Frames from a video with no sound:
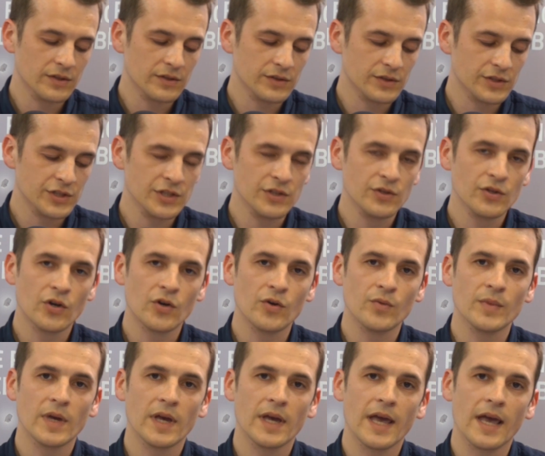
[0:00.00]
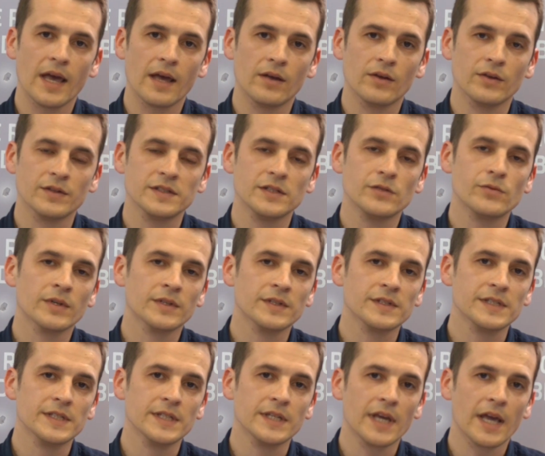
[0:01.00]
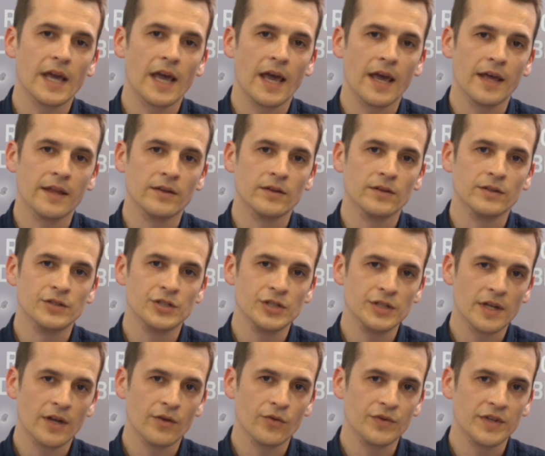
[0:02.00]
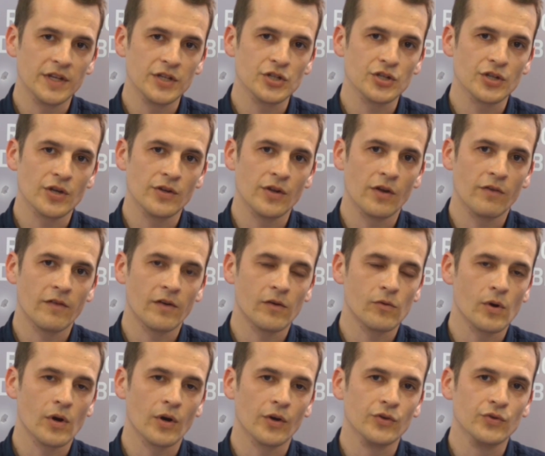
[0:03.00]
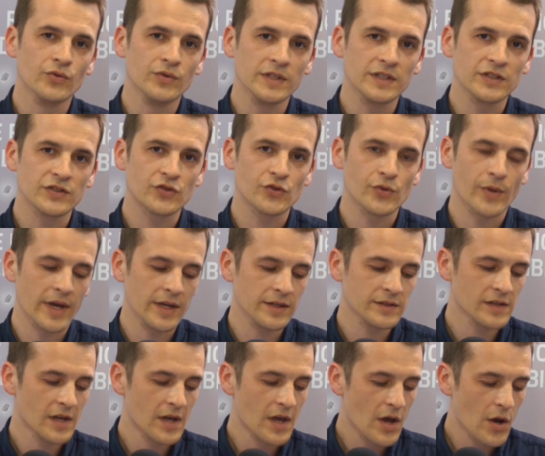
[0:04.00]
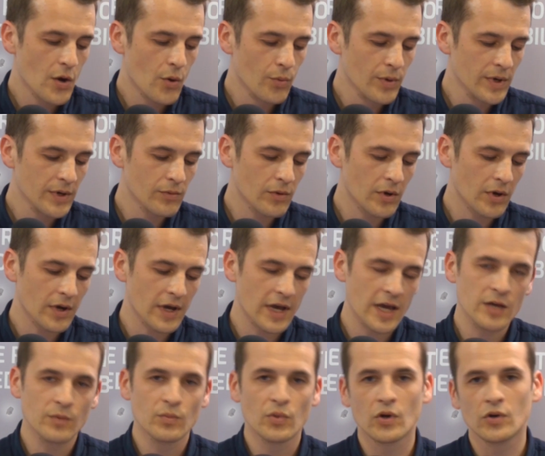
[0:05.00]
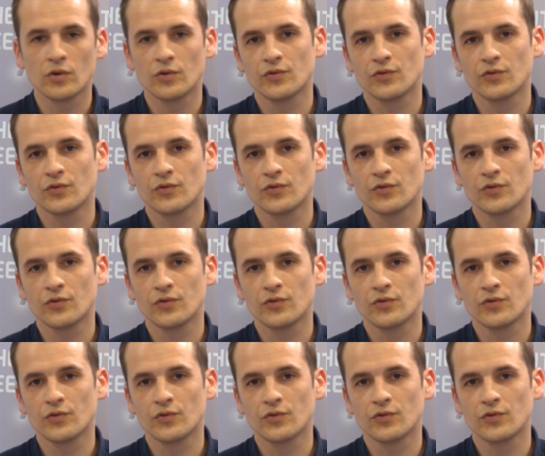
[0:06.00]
genome sequencing and gene annotation of our unique strains, we were able